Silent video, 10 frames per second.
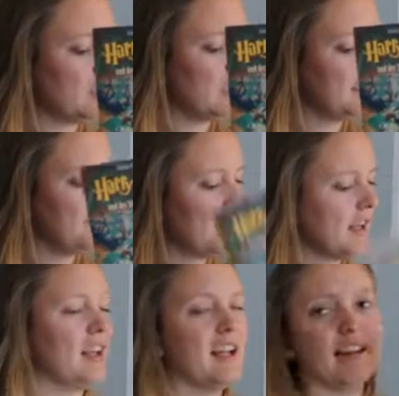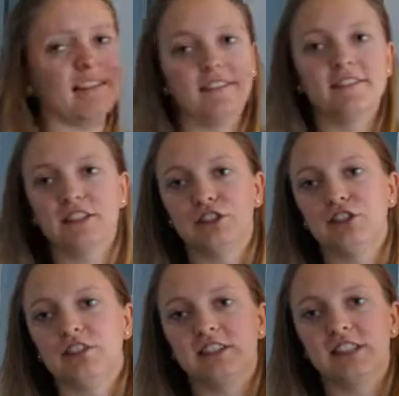one, and then there's
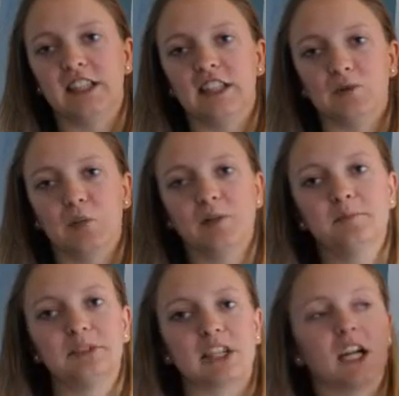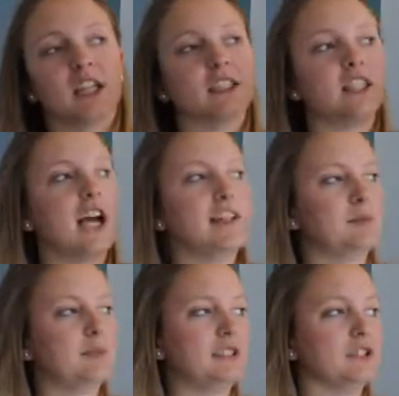just an English one because I
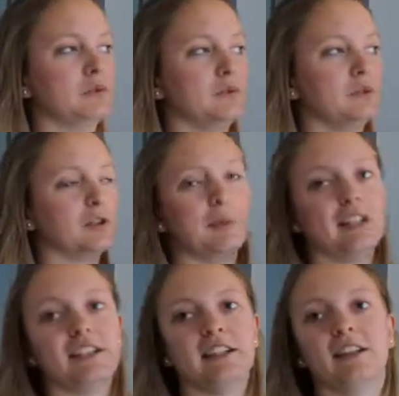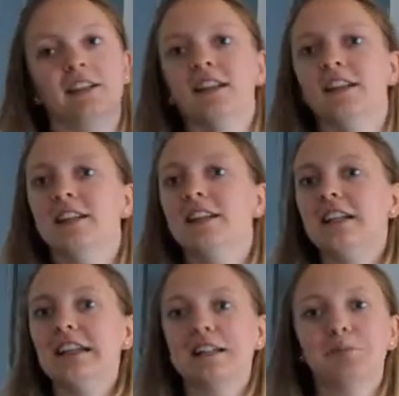have been to so many
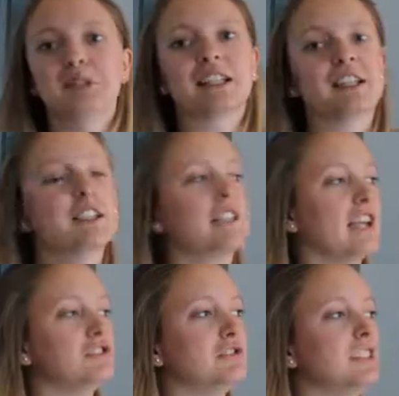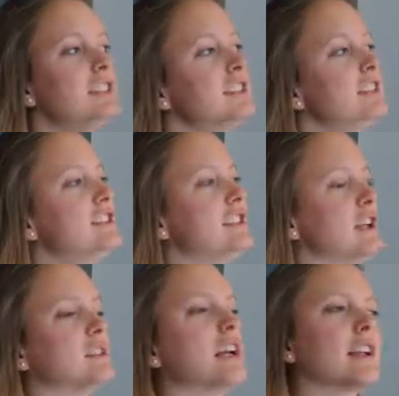English speaking countries, so I
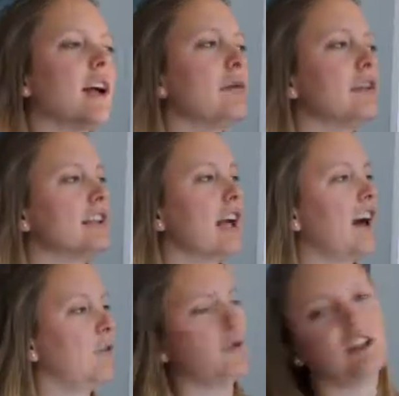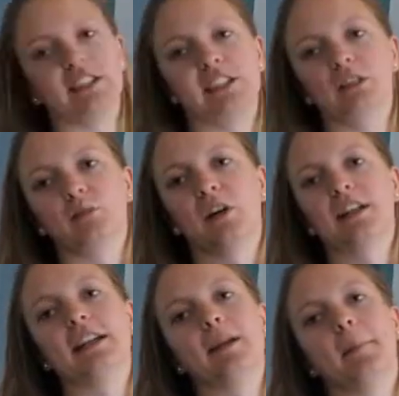was like, I'm gonna have one English one
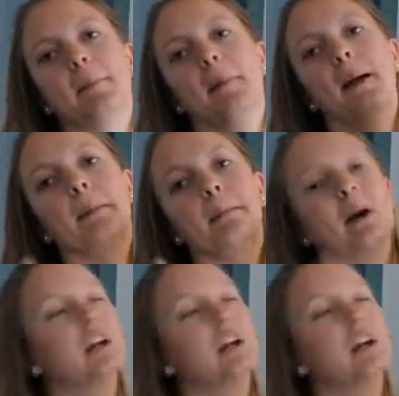in my